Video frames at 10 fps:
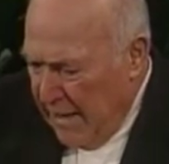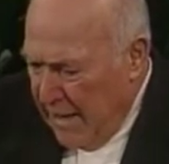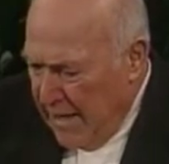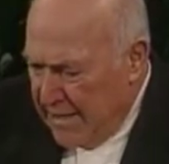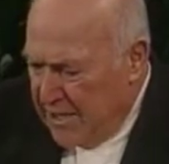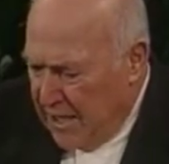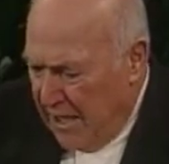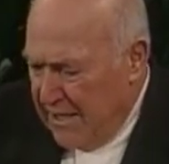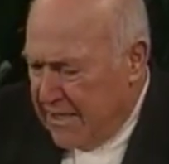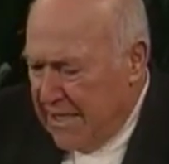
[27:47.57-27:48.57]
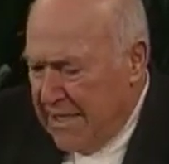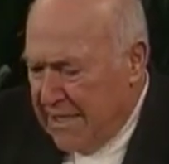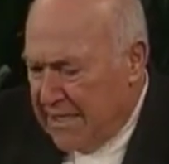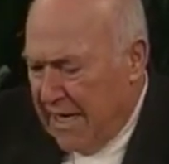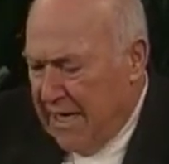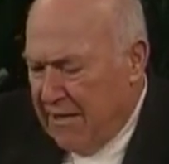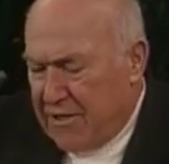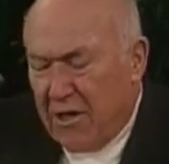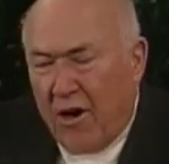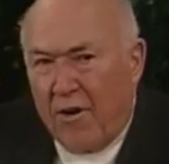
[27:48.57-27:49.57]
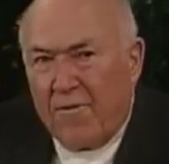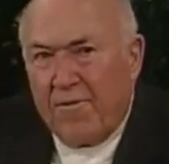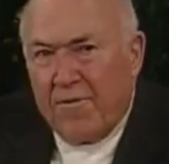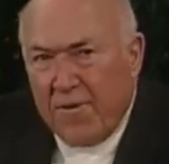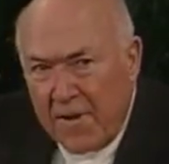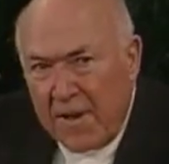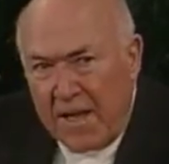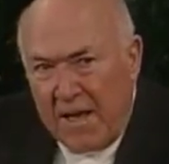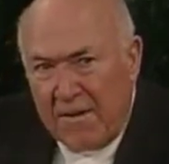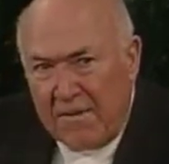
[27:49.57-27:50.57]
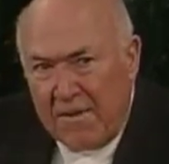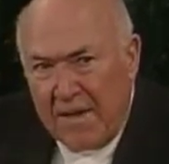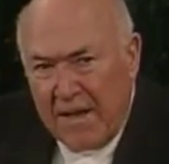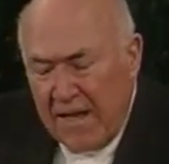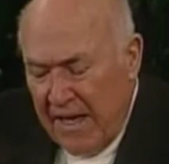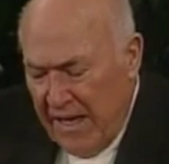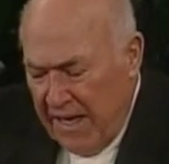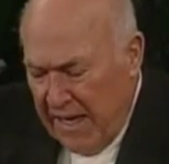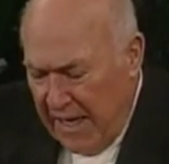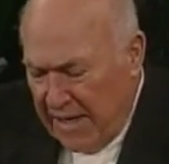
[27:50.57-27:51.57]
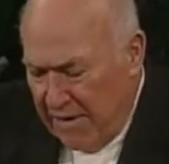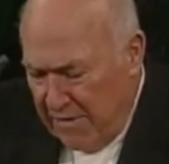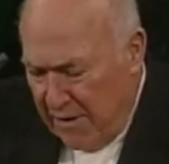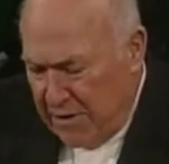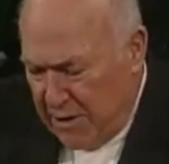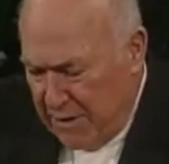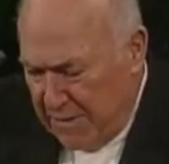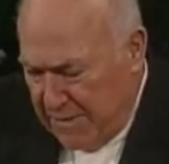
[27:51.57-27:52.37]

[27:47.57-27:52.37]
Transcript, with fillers: His jealousy desires are full of and devotion.